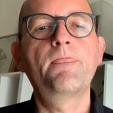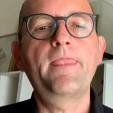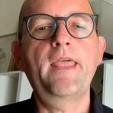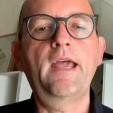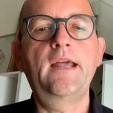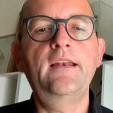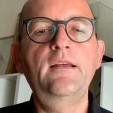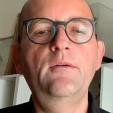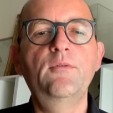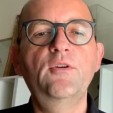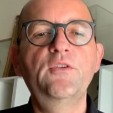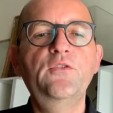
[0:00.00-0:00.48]

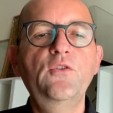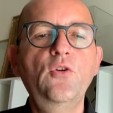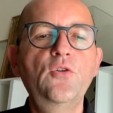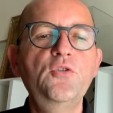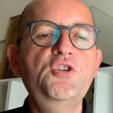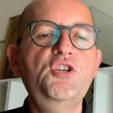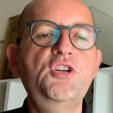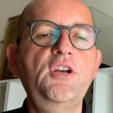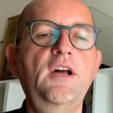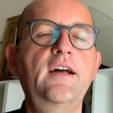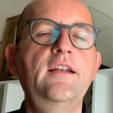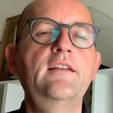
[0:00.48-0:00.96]
And there was no
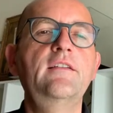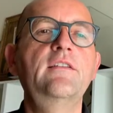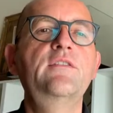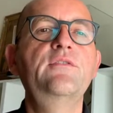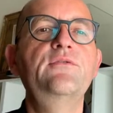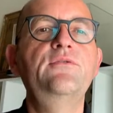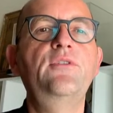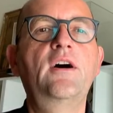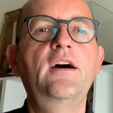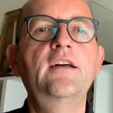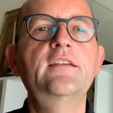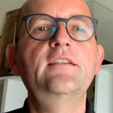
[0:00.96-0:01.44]
chance
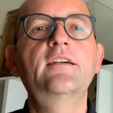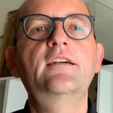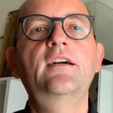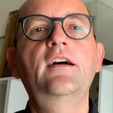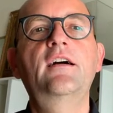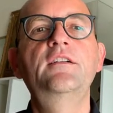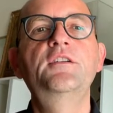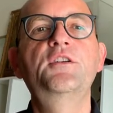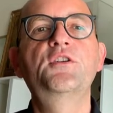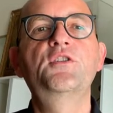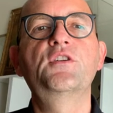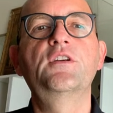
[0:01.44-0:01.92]
for other
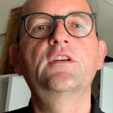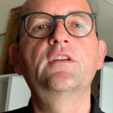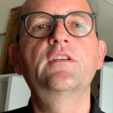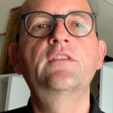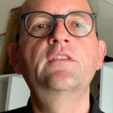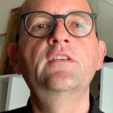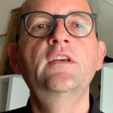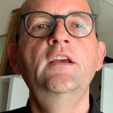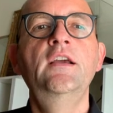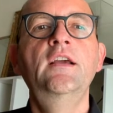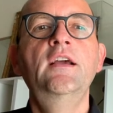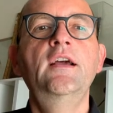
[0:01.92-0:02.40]

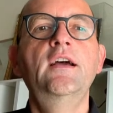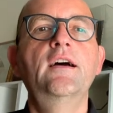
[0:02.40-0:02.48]
cultures